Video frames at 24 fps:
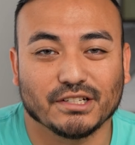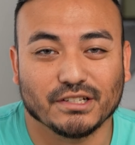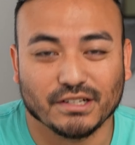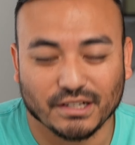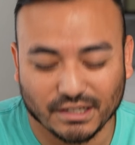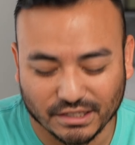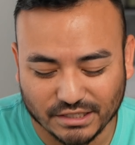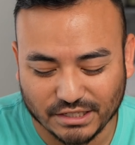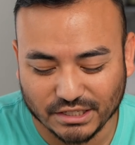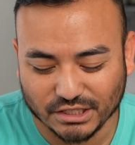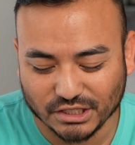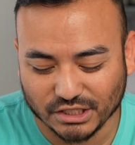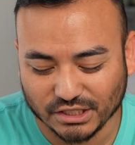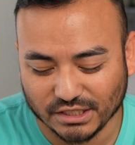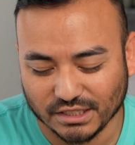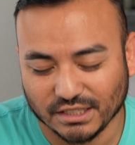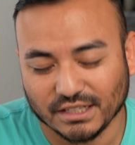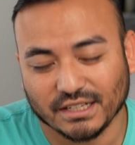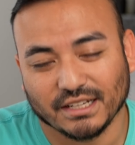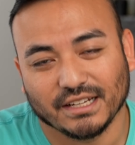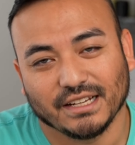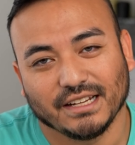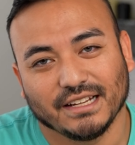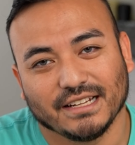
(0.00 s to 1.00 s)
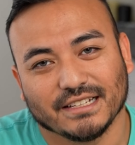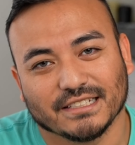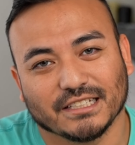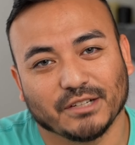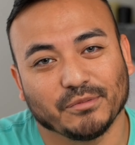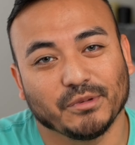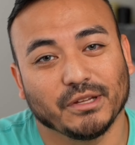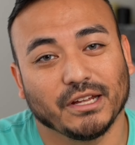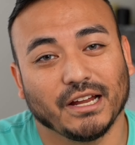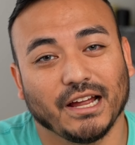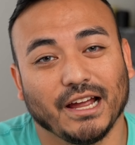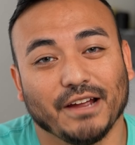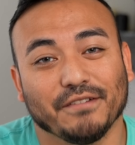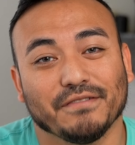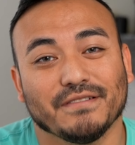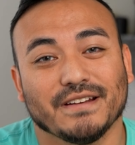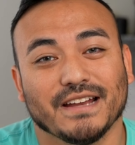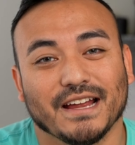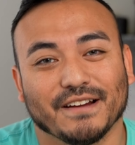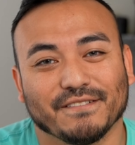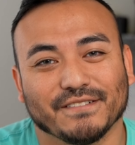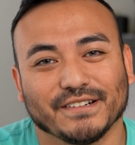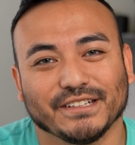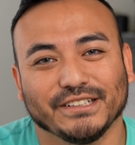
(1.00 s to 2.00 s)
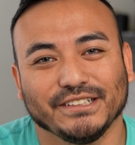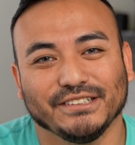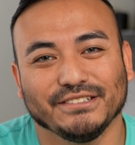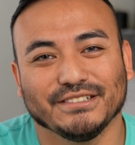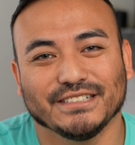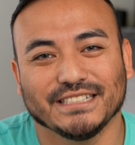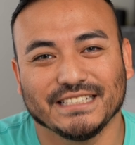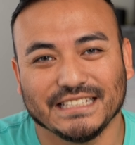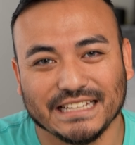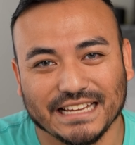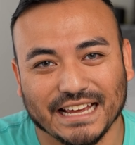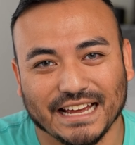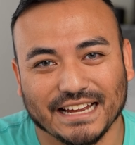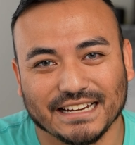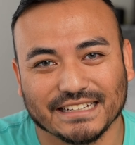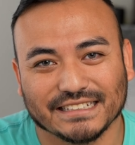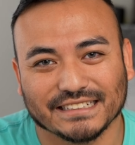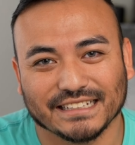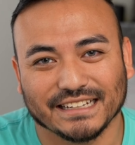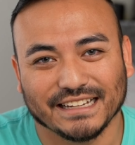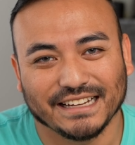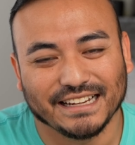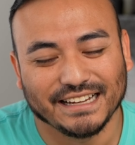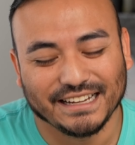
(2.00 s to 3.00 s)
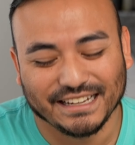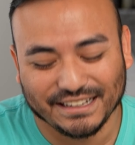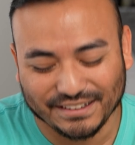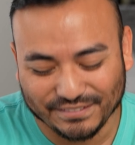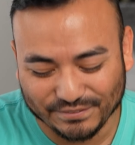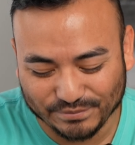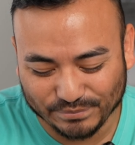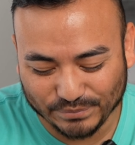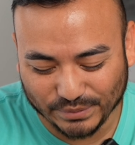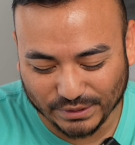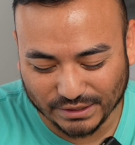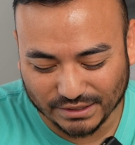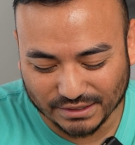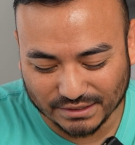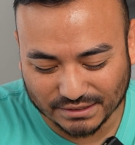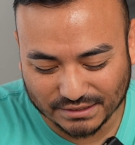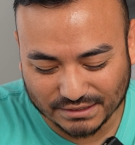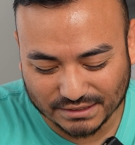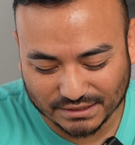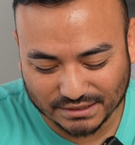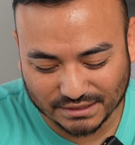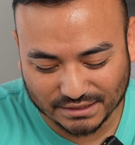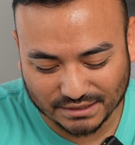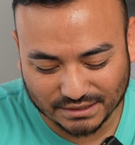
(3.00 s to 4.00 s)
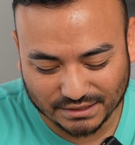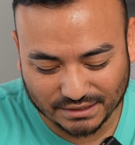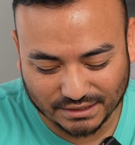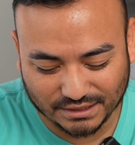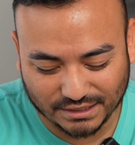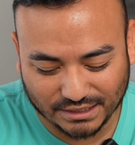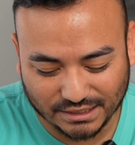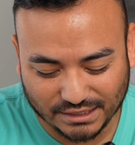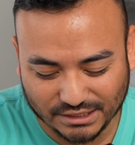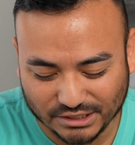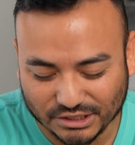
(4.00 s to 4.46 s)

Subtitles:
addition, something I've never used yet, but it